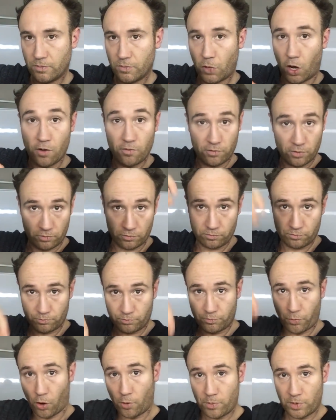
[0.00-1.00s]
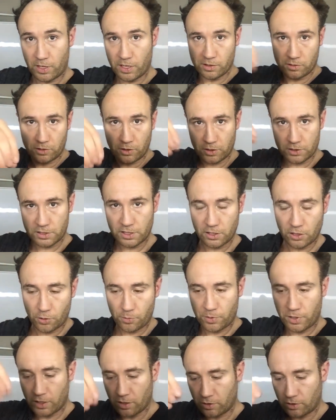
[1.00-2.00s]
over opening it and closing it,
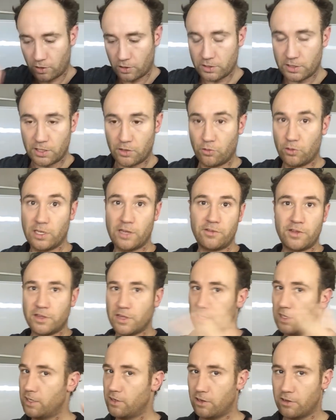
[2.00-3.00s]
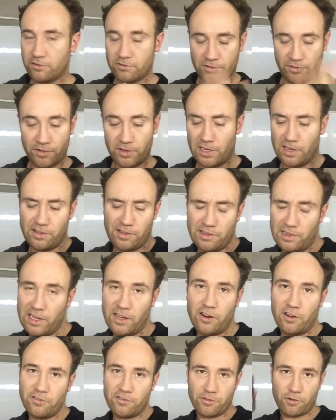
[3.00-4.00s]
opening it and closing it, or leaving the lid off. If you leave the
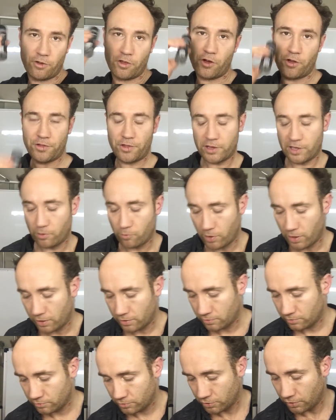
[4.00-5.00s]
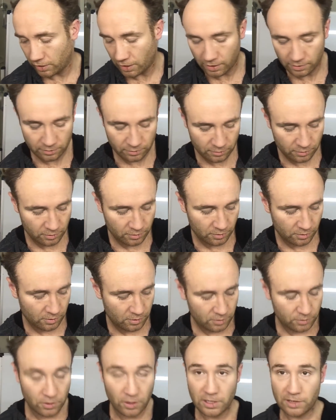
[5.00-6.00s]
lid off, throw the whole thing away. Too late.
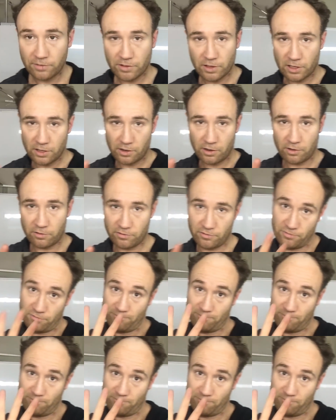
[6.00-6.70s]
Don't leave the lid off.